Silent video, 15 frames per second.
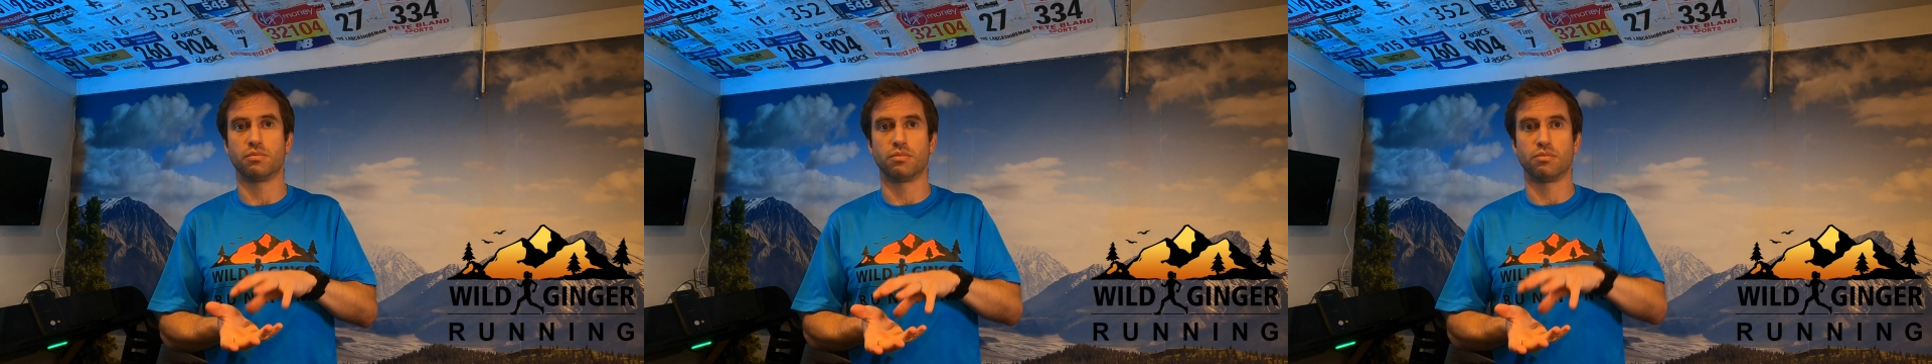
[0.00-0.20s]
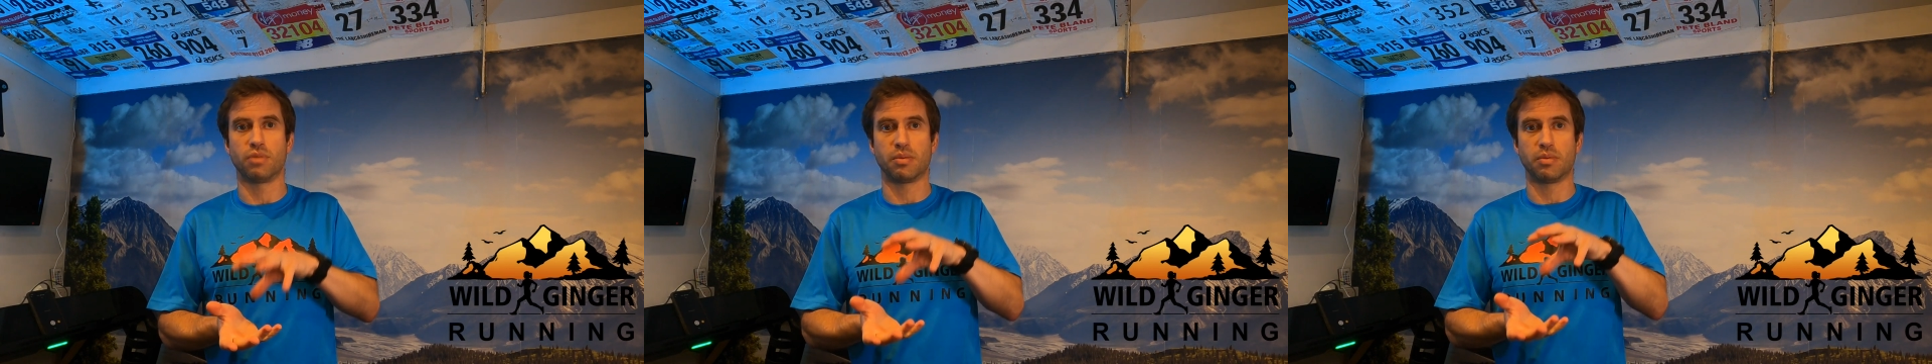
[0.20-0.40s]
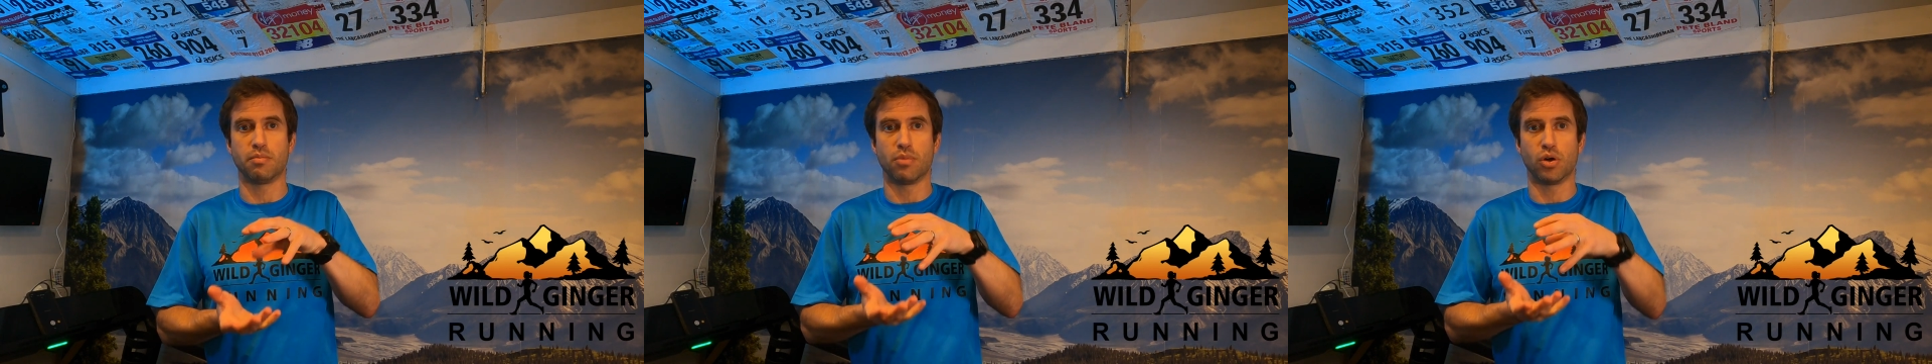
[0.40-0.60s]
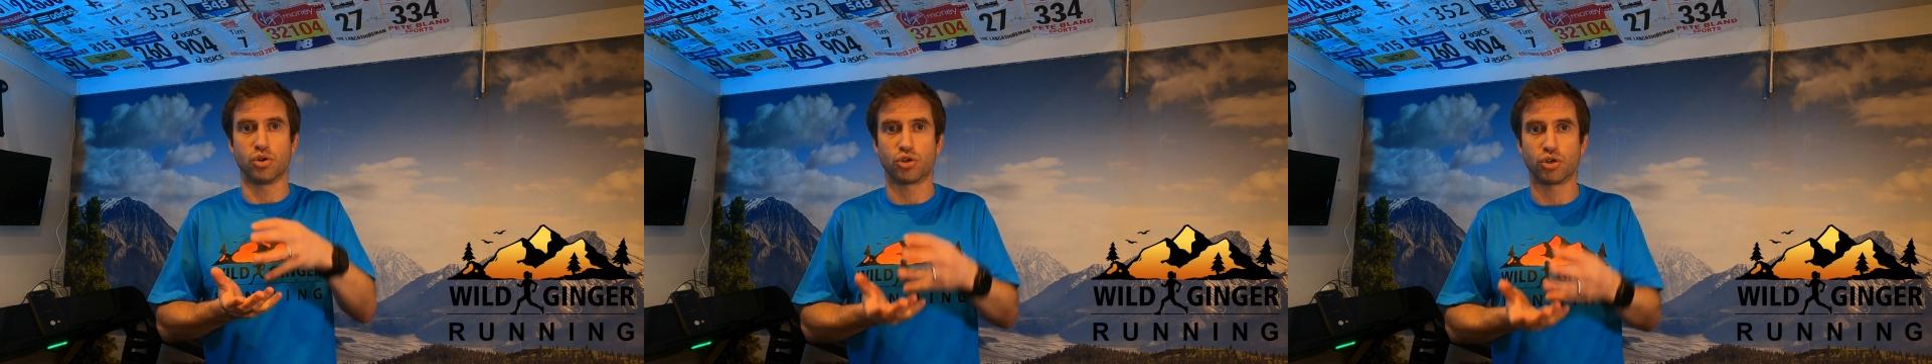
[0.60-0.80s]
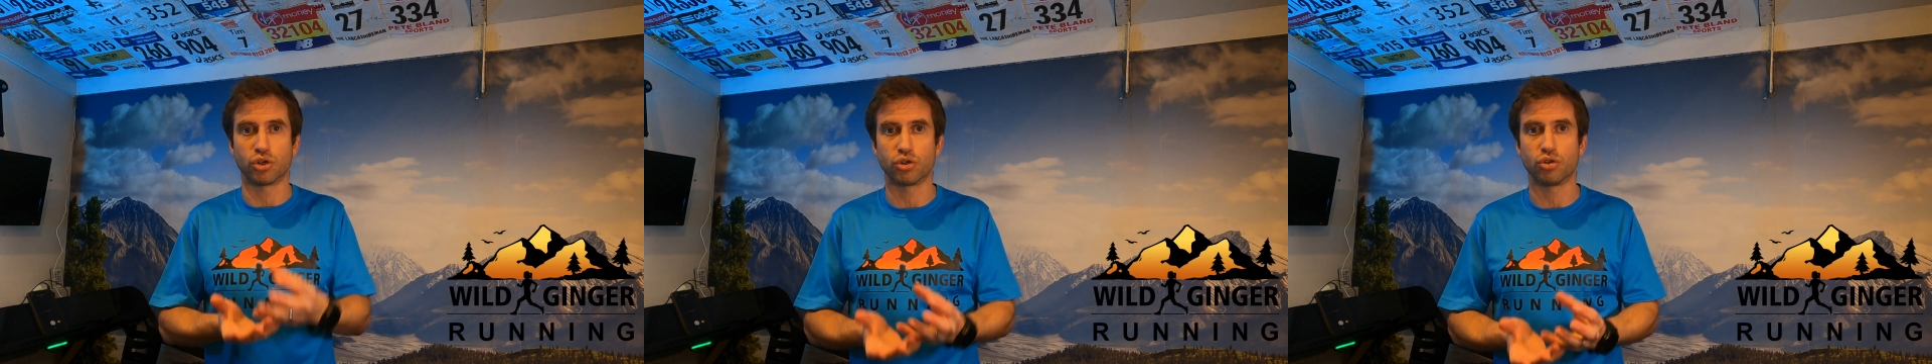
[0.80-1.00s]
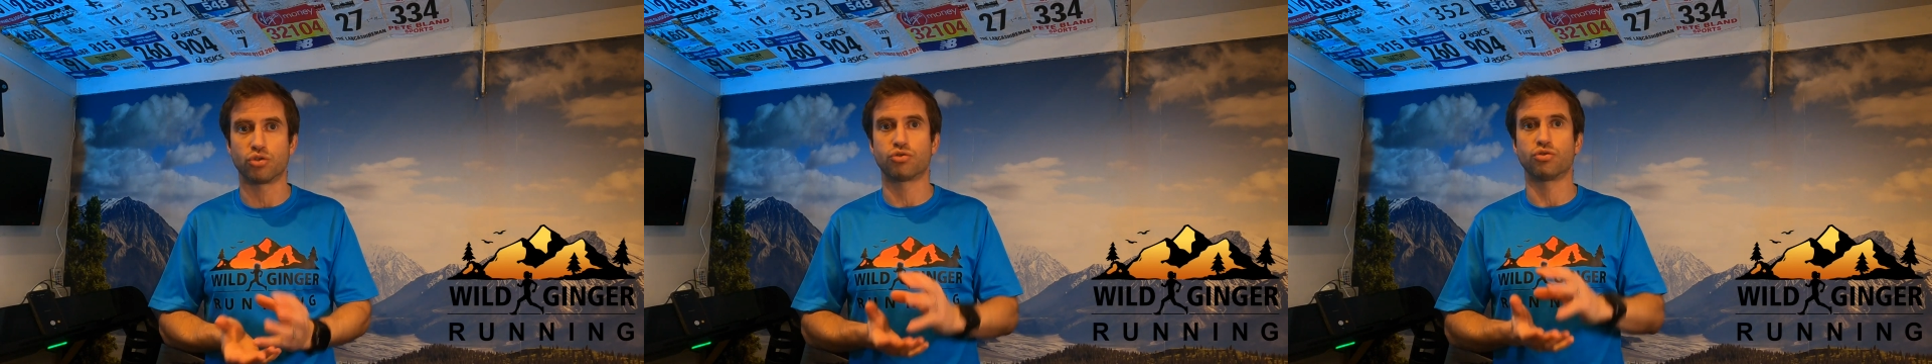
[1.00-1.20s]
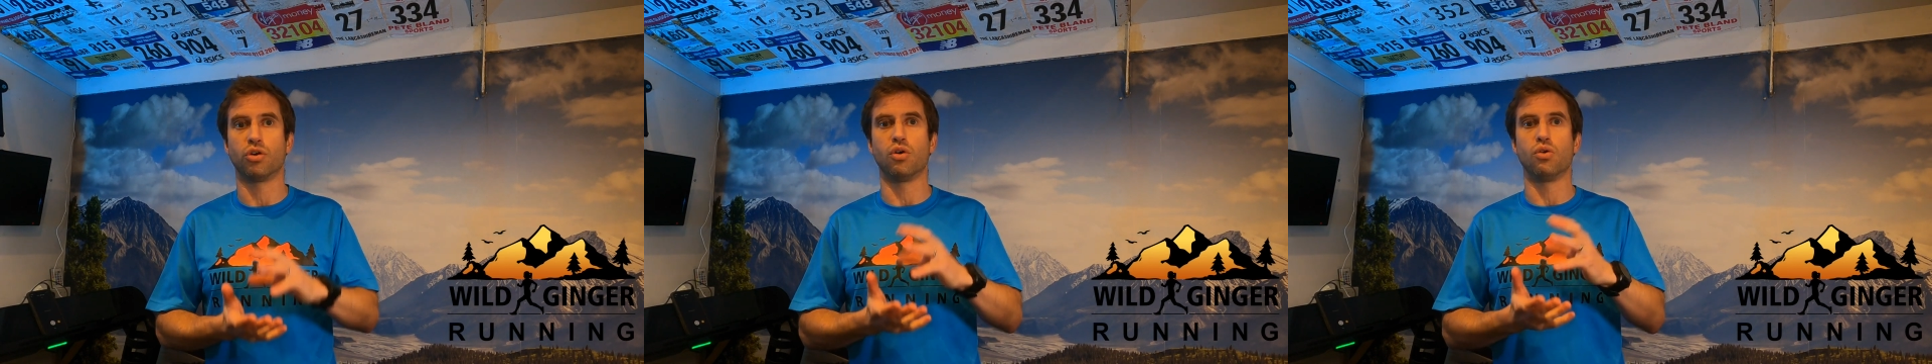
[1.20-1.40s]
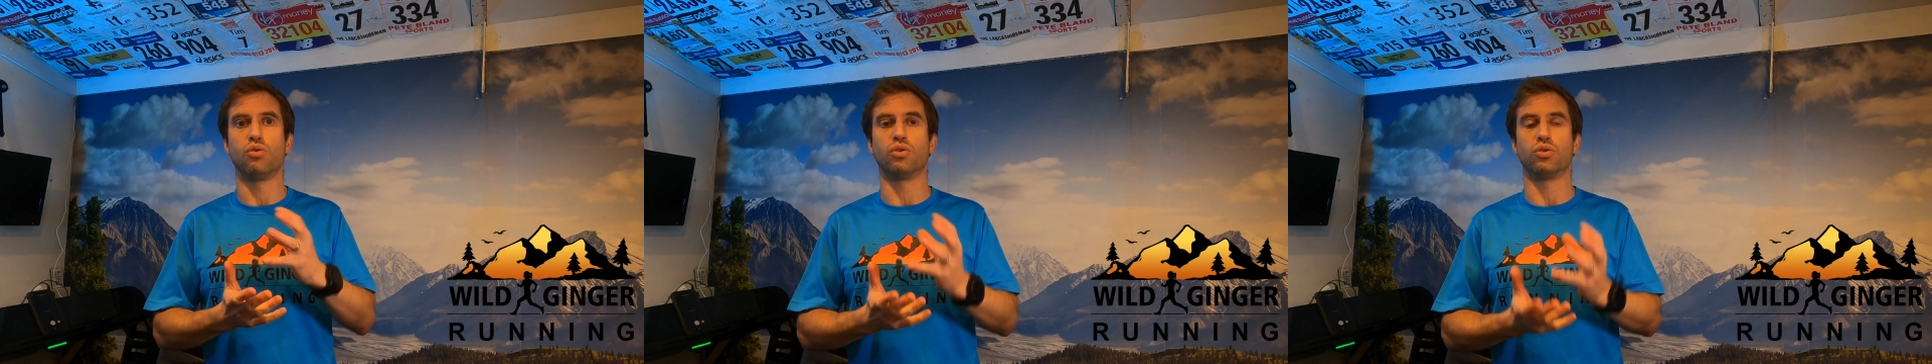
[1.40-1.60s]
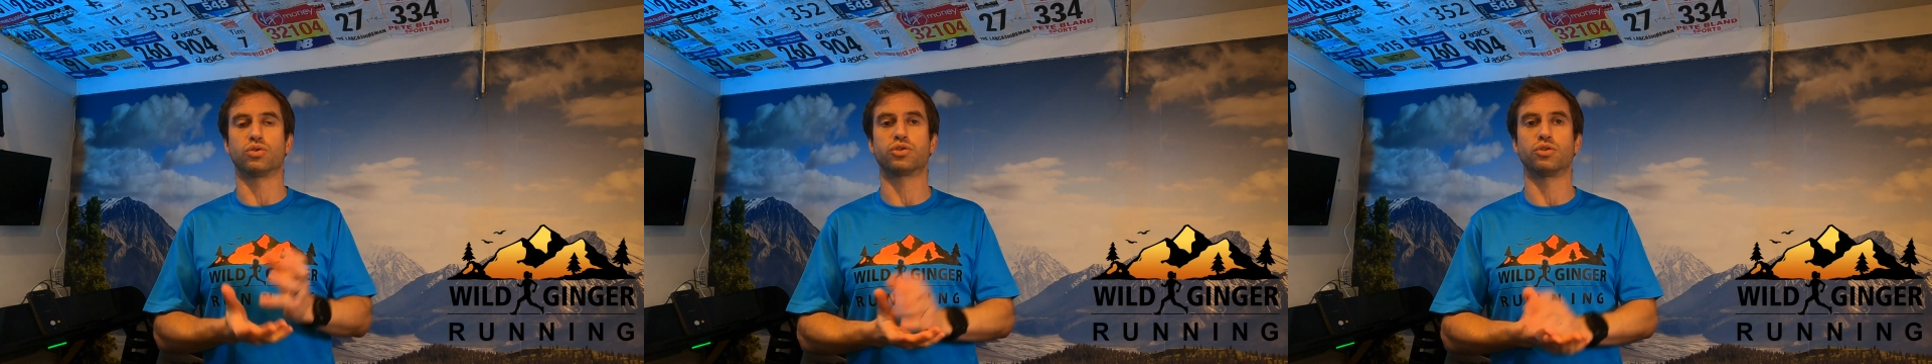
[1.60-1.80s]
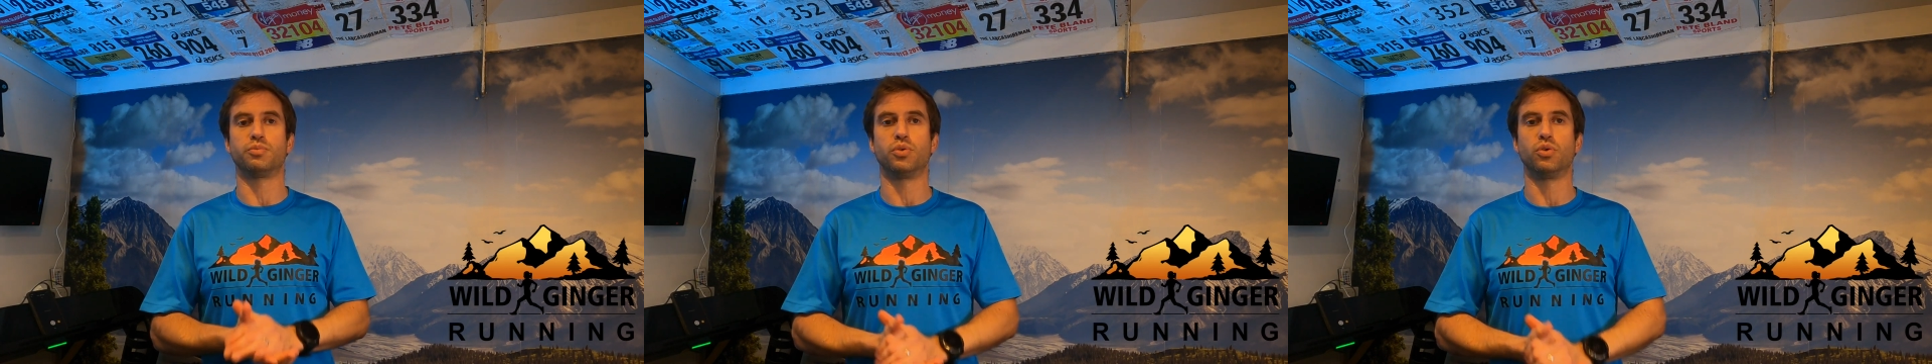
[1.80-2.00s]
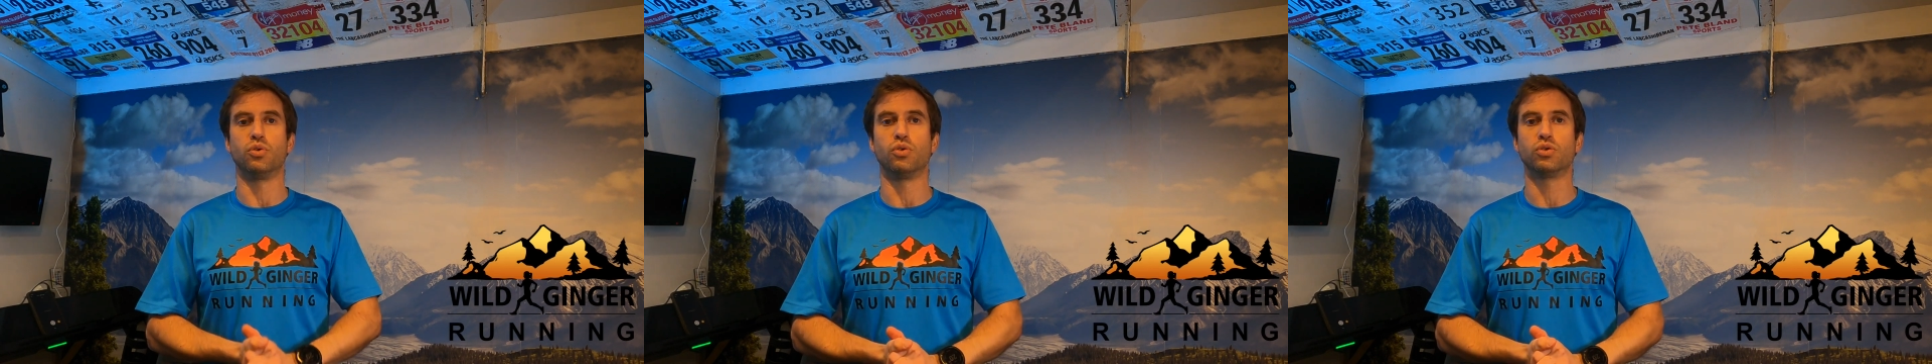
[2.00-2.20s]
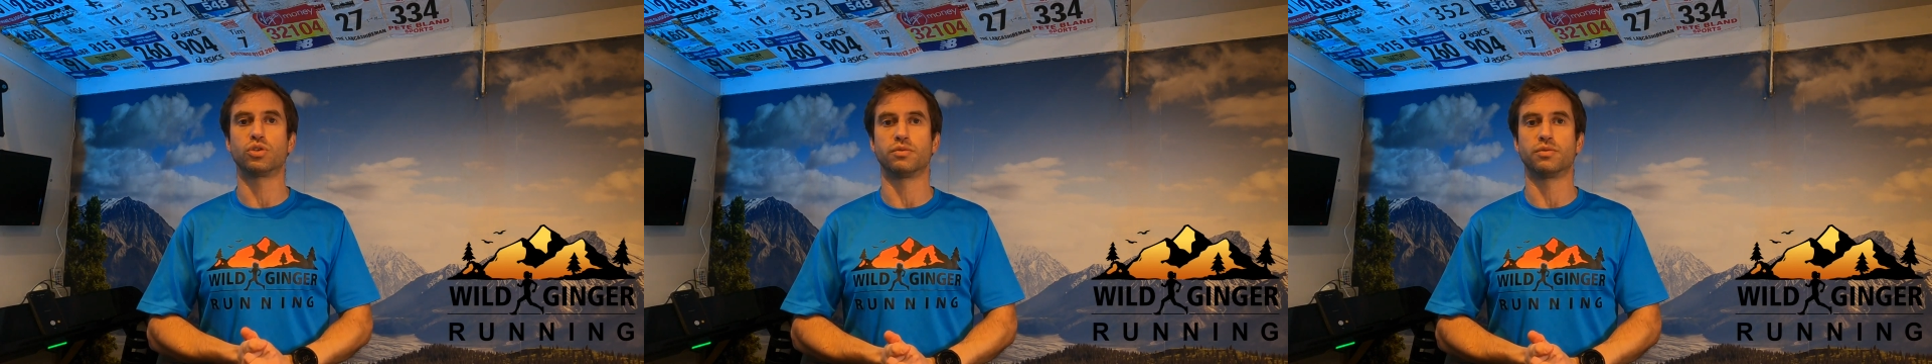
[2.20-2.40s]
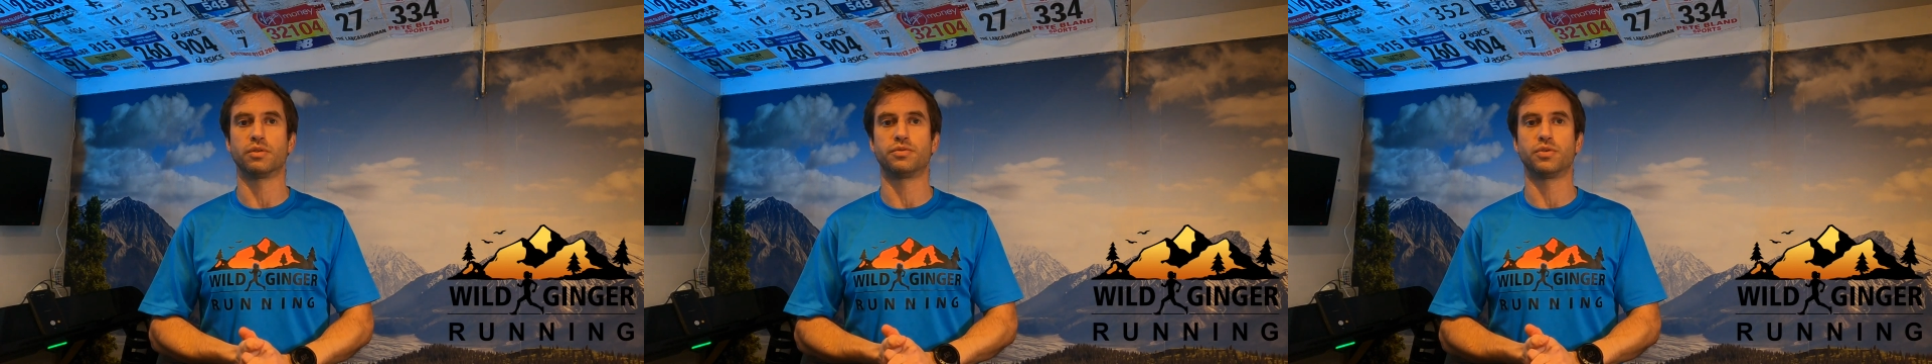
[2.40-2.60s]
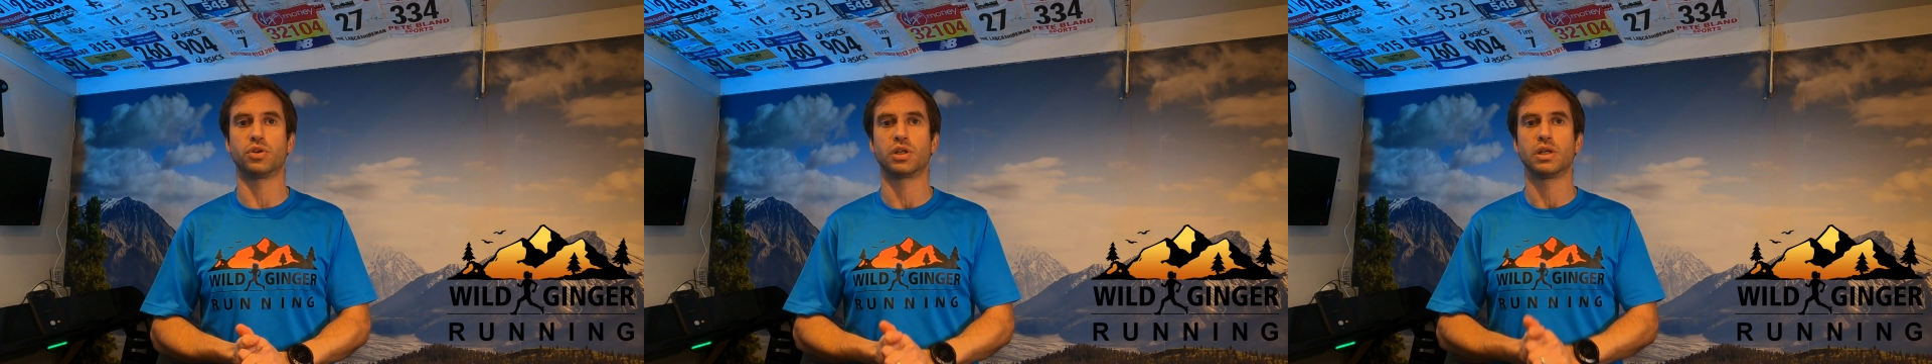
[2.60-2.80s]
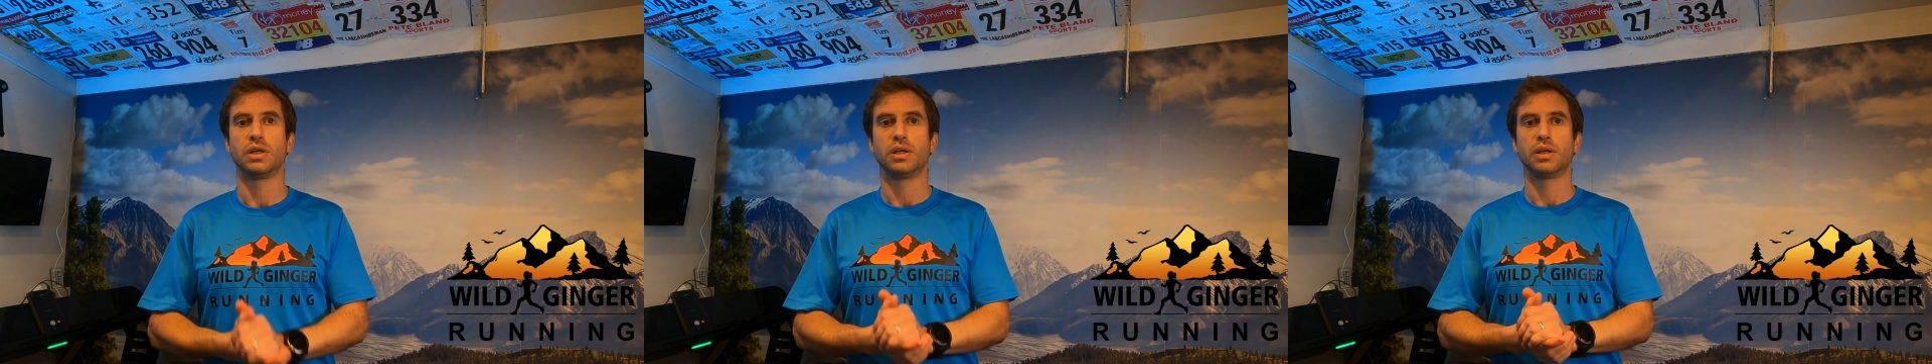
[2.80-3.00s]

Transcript: maybe motion control or support of the foot.